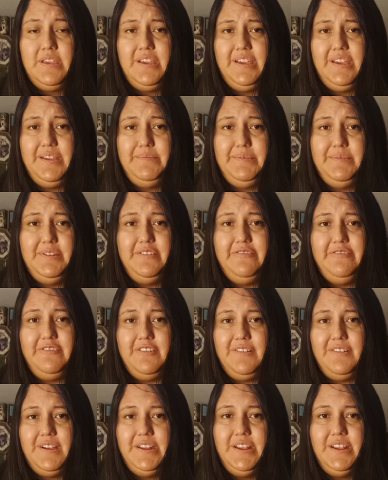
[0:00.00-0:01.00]
beautiful.
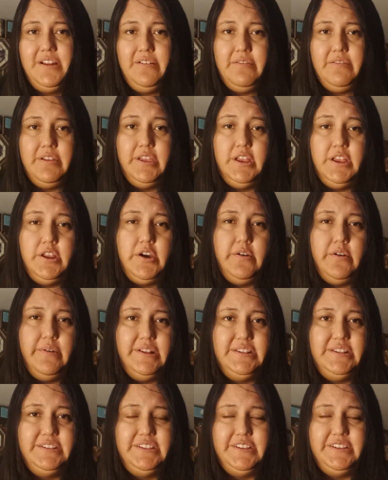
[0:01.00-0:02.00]
I didn't really know
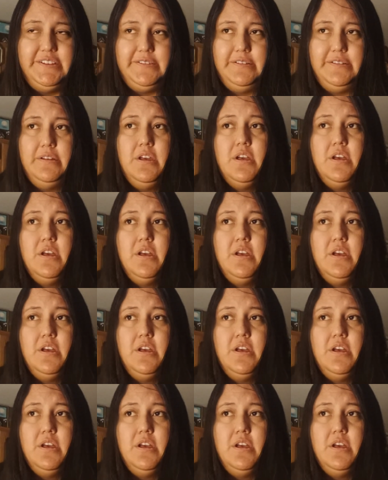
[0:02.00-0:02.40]
what to,